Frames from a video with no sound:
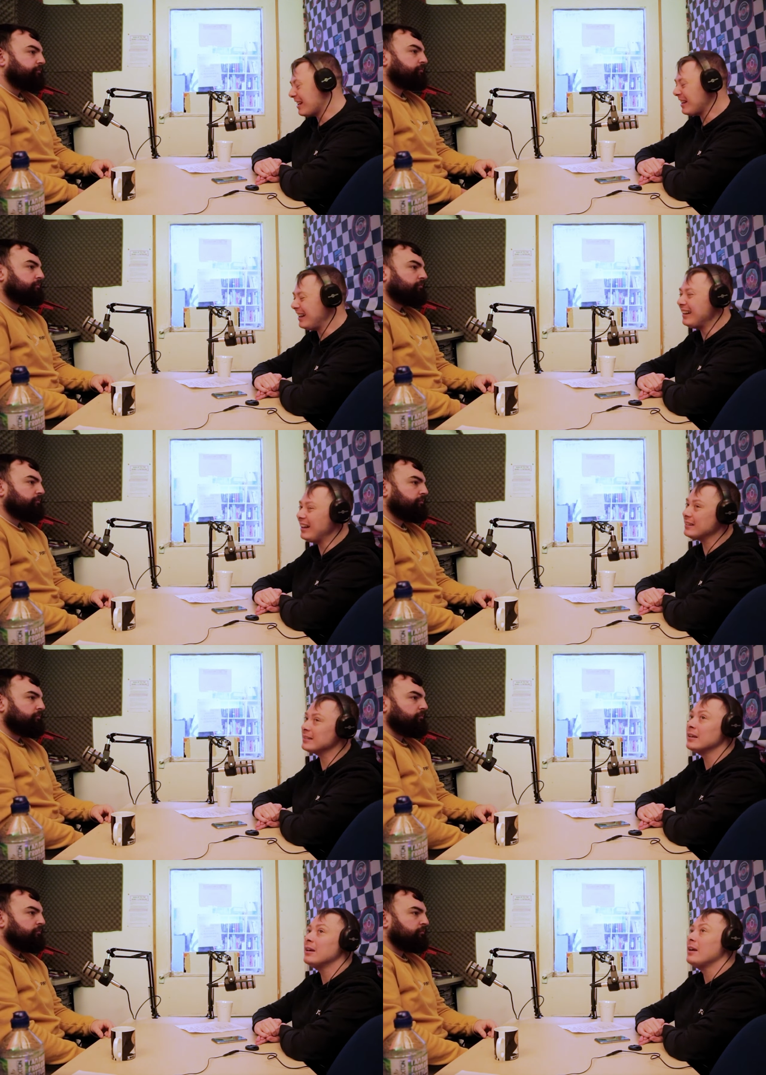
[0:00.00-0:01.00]
Speaker 1: and I think
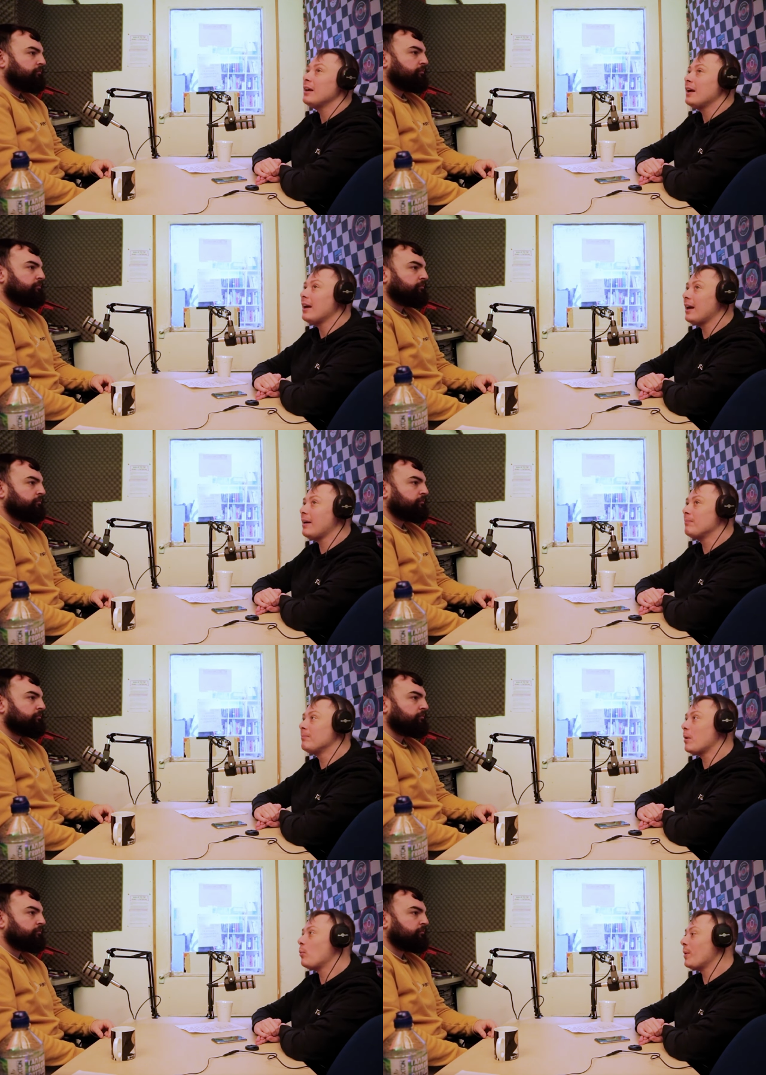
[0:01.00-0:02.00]
that's
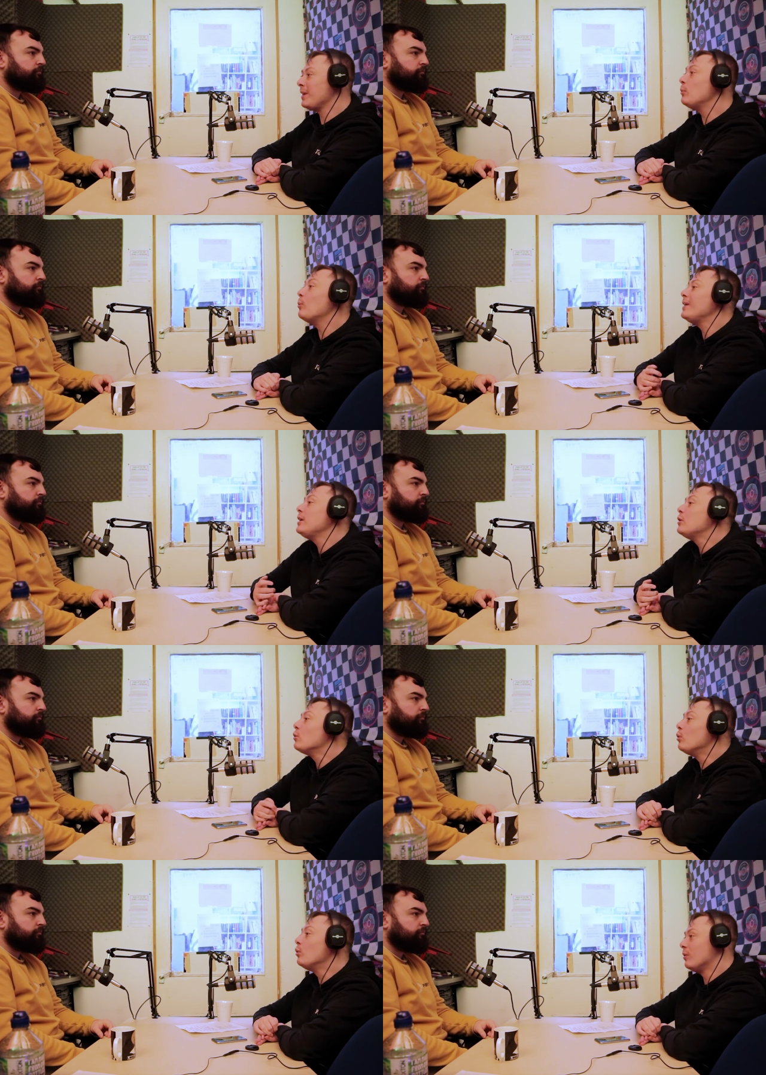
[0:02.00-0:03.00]
when you
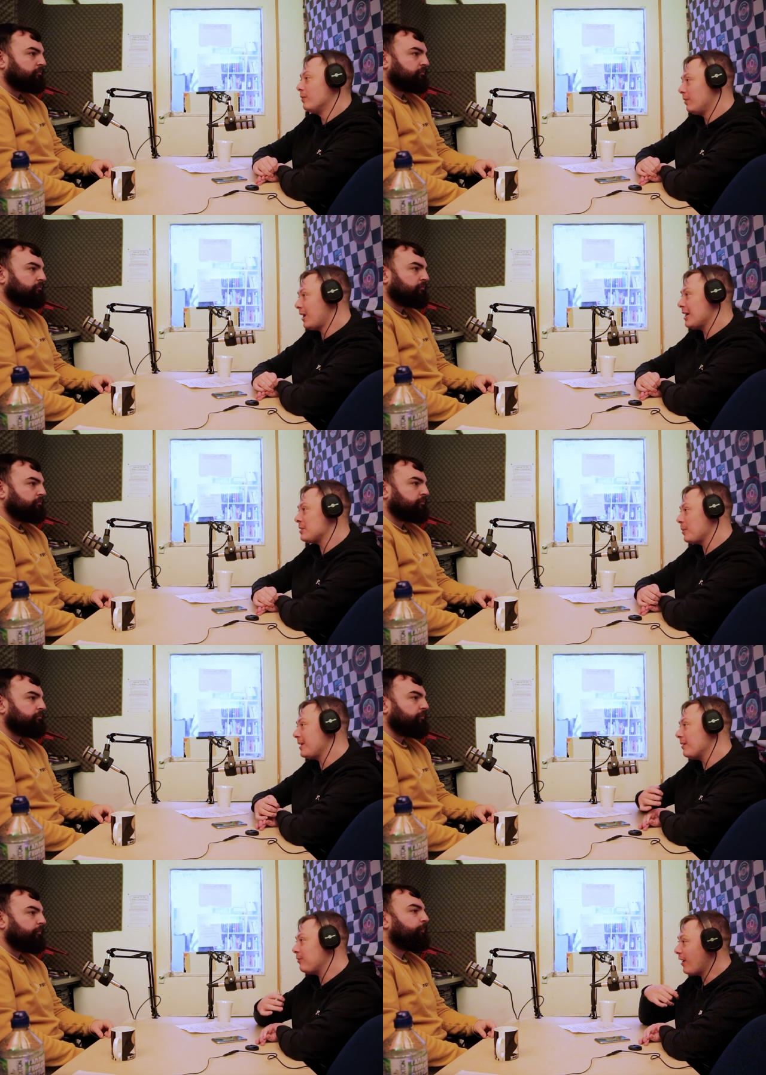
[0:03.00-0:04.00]
know is
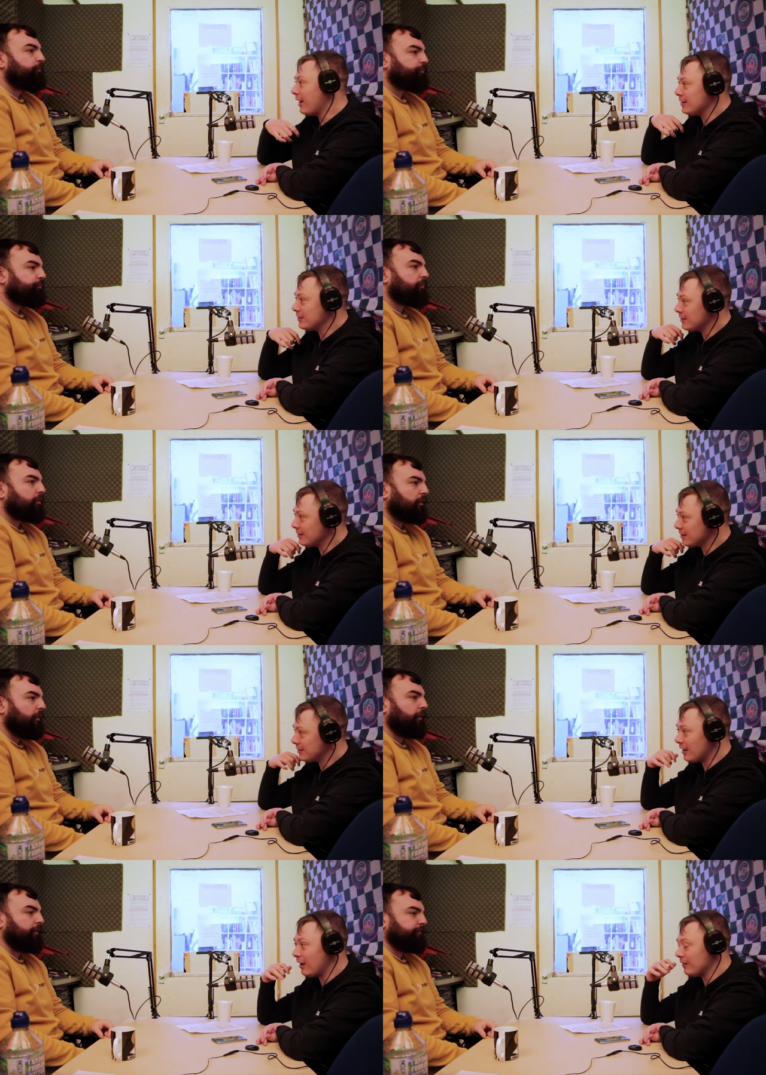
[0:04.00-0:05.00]
when the fans
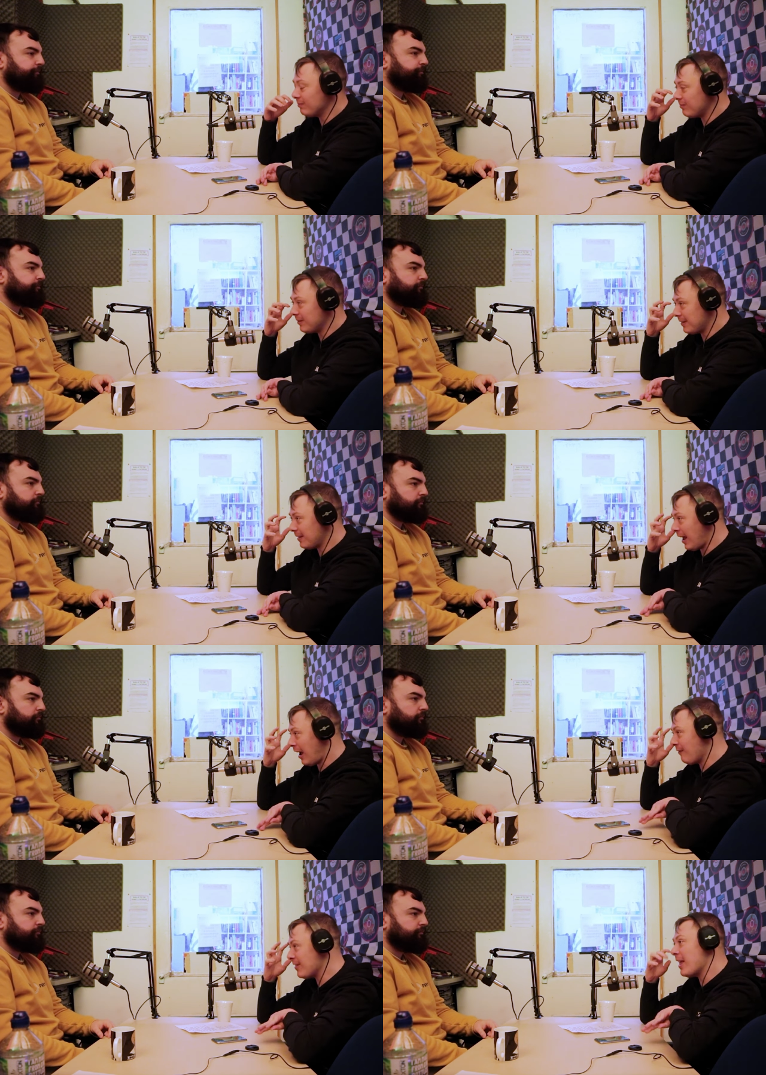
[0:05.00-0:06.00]
start
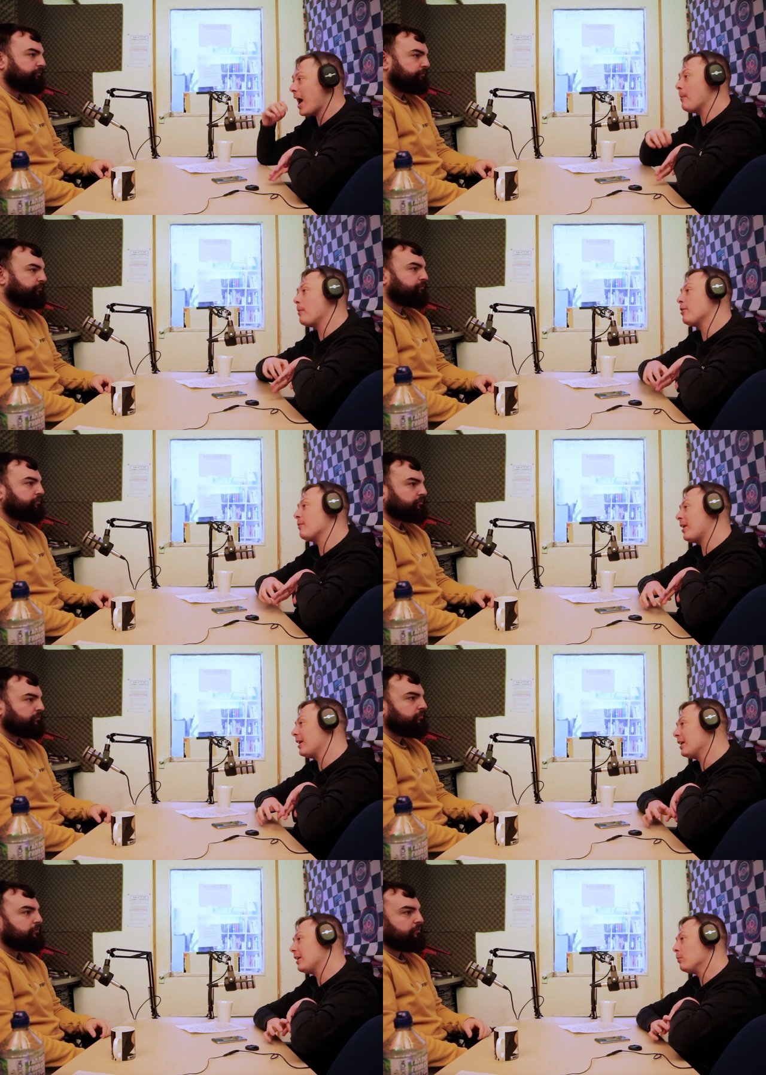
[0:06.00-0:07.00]
having that amount of
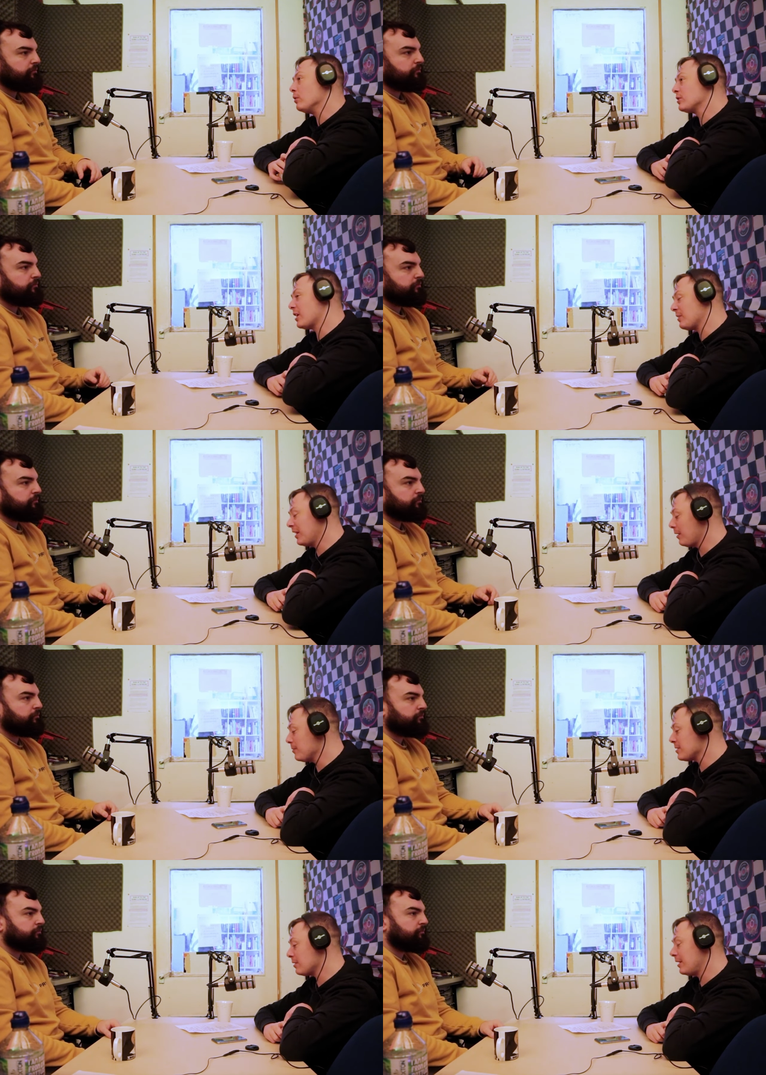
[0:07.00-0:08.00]
anger towards you. I think it
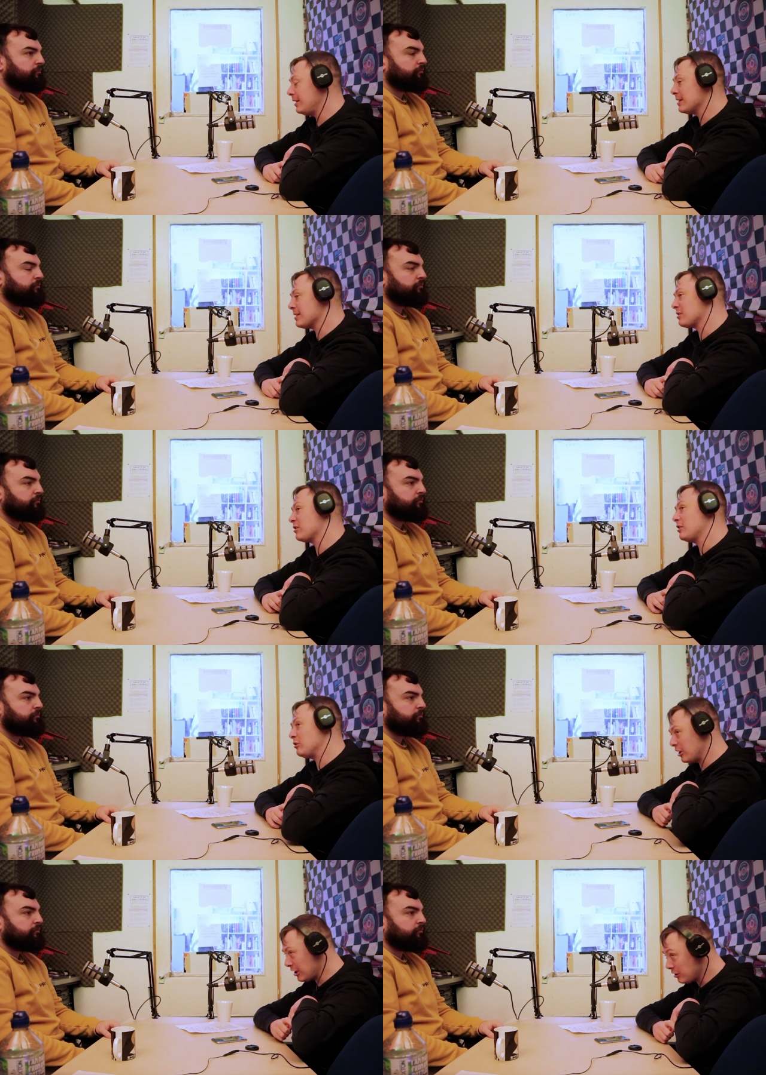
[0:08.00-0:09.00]
was the right decision to
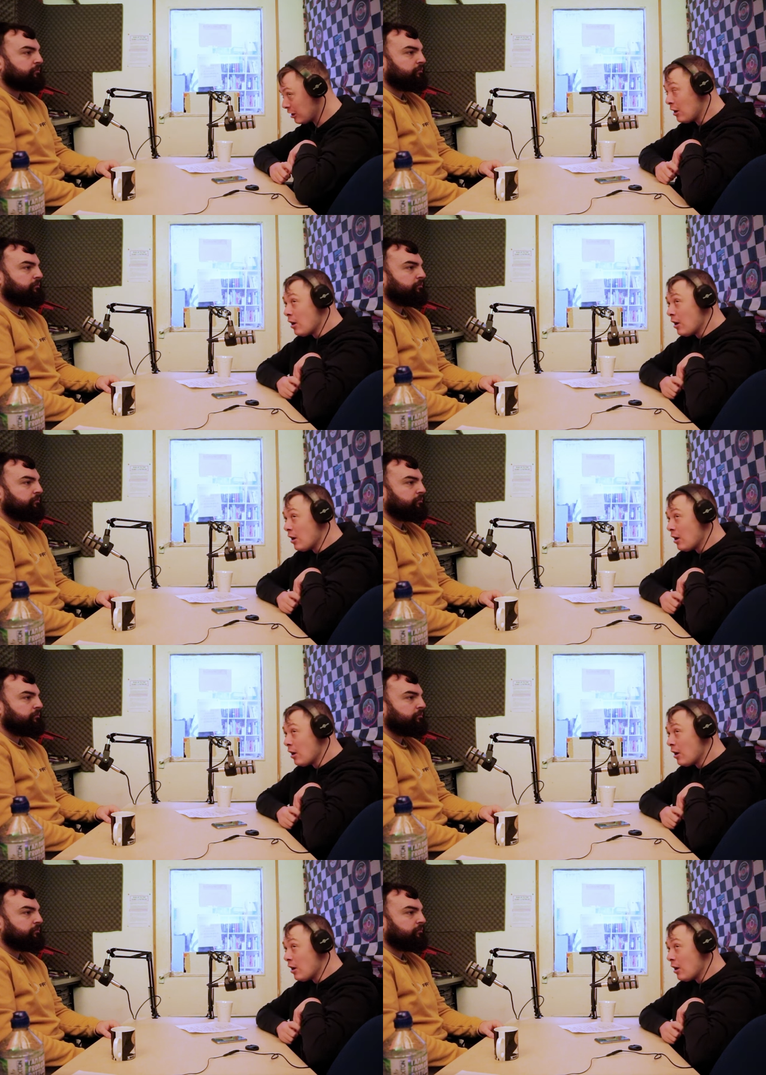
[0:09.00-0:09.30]
change.